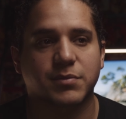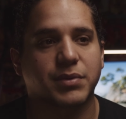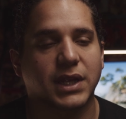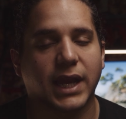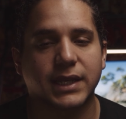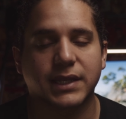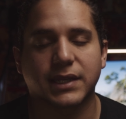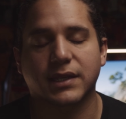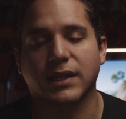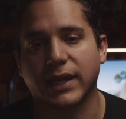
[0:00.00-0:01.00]
but I
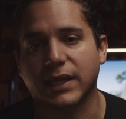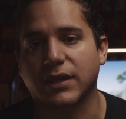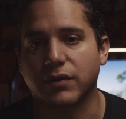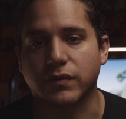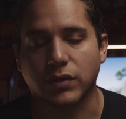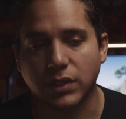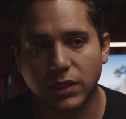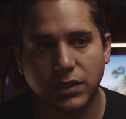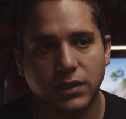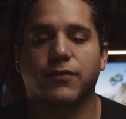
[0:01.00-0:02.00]
didn't like it
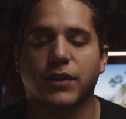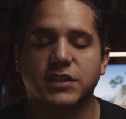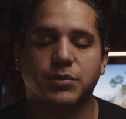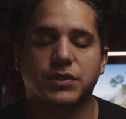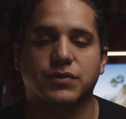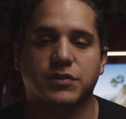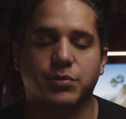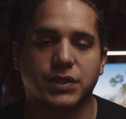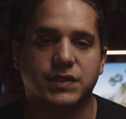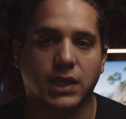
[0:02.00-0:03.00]
overall. FreshBooks was
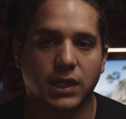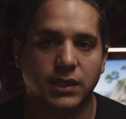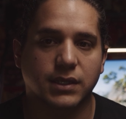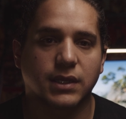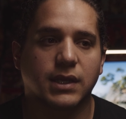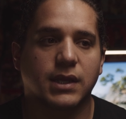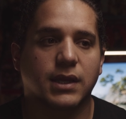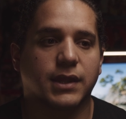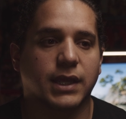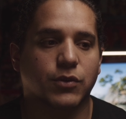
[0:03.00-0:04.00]
pretty solid.
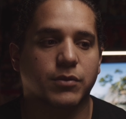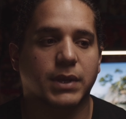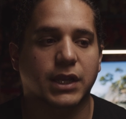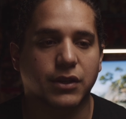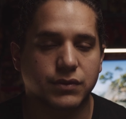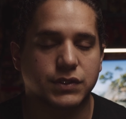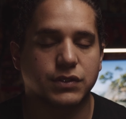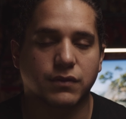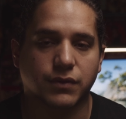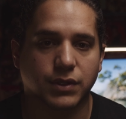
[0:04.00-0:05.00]
They were my
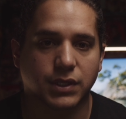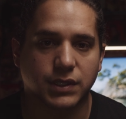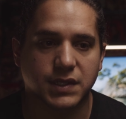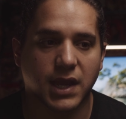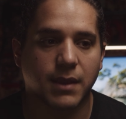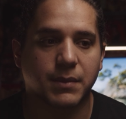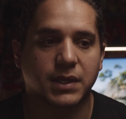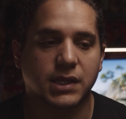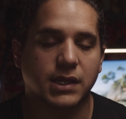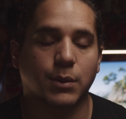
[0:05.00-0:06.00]
go-to for a long time,
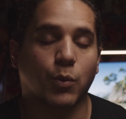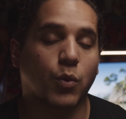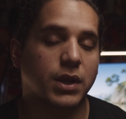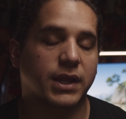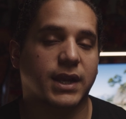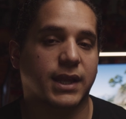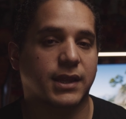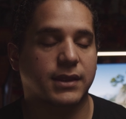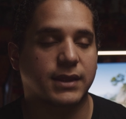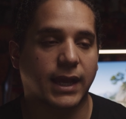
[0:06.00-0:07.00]
and the one
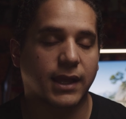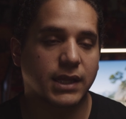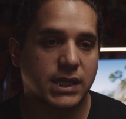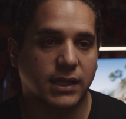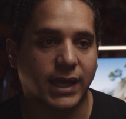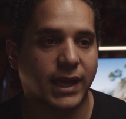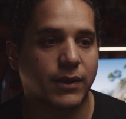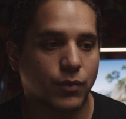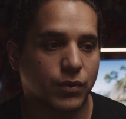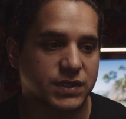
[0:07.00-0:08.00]

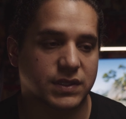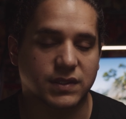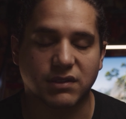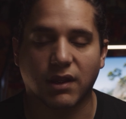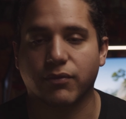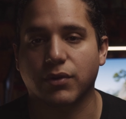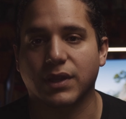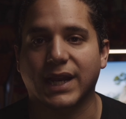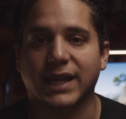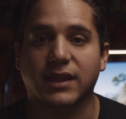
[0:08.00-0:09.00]
that was the software
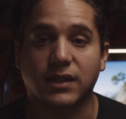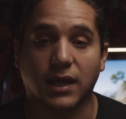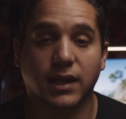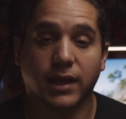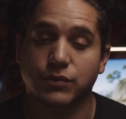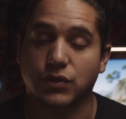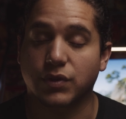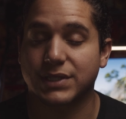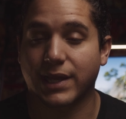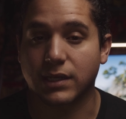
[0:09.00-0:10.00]
that I thought I was
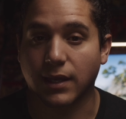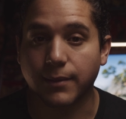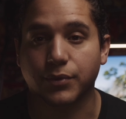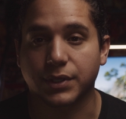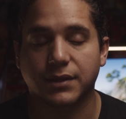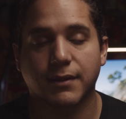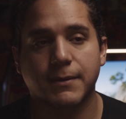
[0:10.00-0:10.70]
going to end up with.